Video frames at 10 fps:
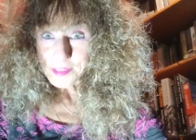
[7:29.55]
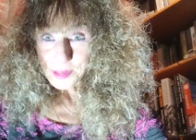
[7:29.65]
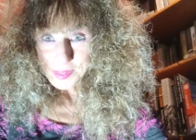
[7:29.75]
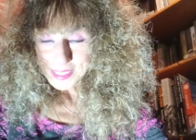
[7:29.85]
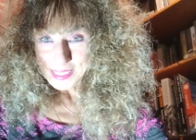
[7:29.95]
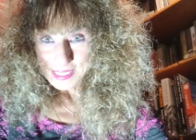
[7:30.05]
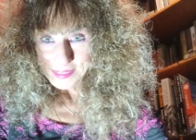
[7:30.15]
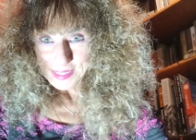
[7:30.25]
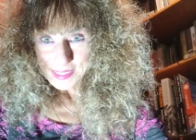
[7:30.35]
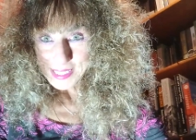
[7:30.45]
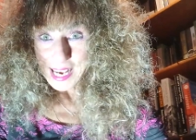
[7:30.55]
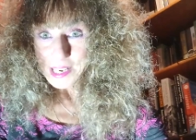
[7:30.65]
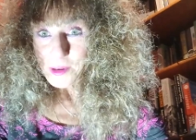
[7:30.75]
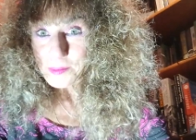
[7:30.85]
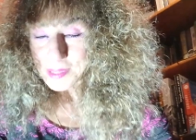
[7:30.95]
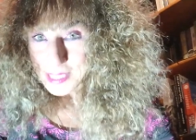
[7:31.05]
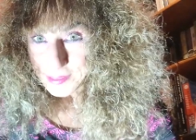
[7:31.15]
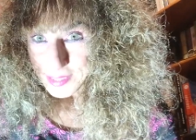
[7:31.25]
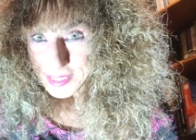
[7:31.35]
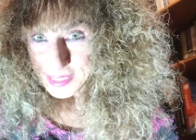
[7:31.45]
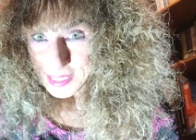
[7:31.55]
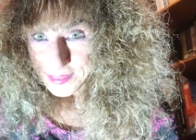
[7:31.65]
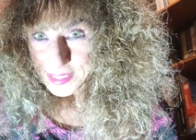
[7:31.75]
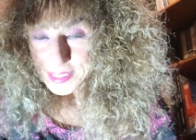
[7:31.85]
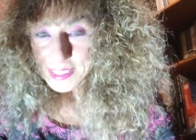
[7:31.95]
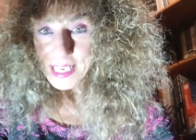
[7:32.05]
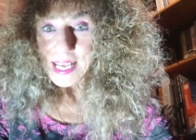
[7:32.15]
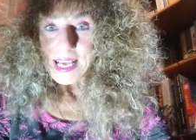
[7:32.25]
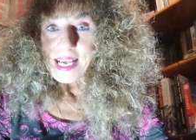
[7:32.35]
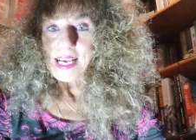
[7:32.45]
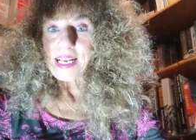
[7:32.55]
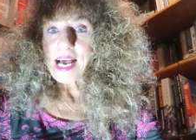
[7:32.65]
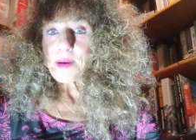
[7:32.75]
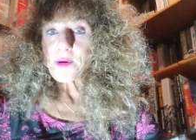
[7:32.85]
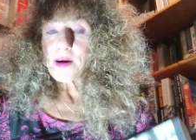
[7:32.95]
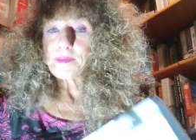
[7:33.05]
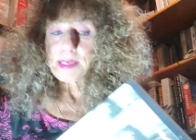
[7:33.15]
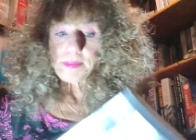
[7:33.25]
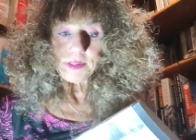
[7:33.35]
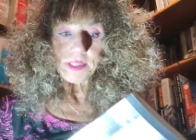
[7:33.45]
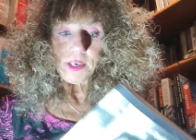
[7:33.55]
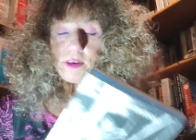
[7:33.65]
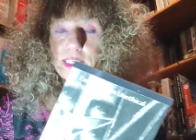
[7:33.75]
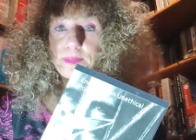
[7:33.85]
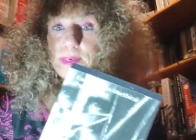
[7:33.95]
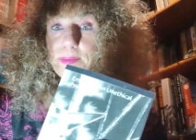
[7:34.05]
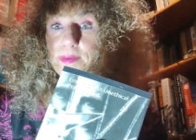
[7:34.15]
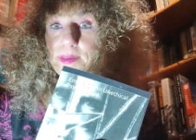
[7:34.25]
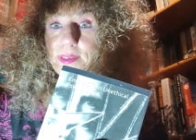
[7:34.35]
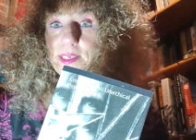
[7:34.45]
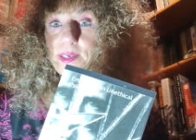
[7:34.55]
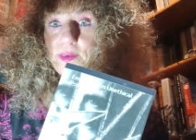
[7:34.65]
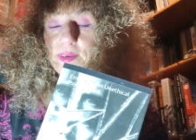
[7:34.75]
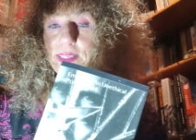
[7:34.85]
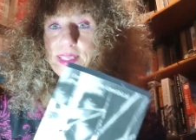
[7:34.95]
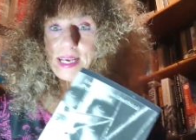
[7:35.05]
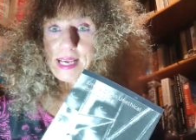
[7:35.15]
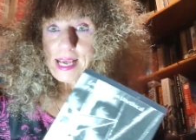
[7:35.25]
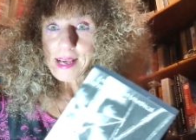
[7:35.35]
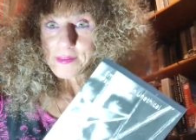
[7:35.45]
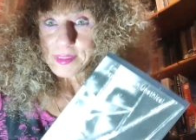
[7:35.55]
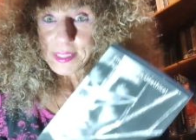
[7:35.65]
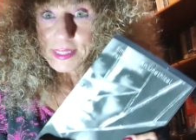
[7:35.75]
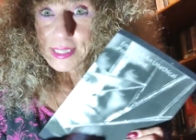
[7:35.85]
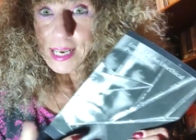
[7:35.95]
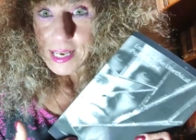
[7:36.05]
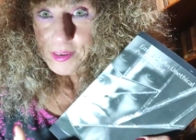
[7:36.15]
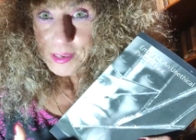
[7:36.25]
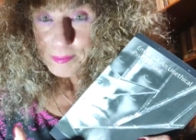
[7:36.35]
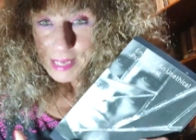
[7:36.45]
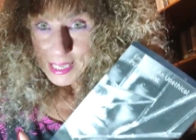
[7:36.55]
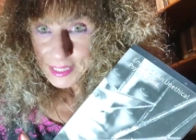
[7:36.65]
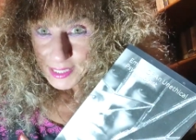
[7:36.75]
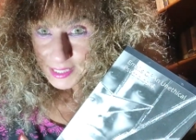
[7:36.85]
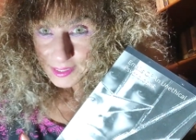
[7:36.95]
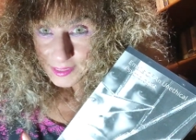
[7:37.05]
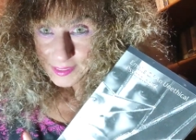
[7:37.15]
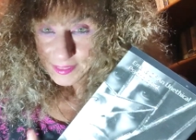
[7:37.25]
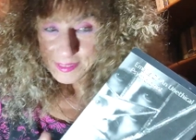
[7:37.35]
through with secrets. I don't believe in secrets. And I want people to know. Because people, you know, they have this guy on a pedestal.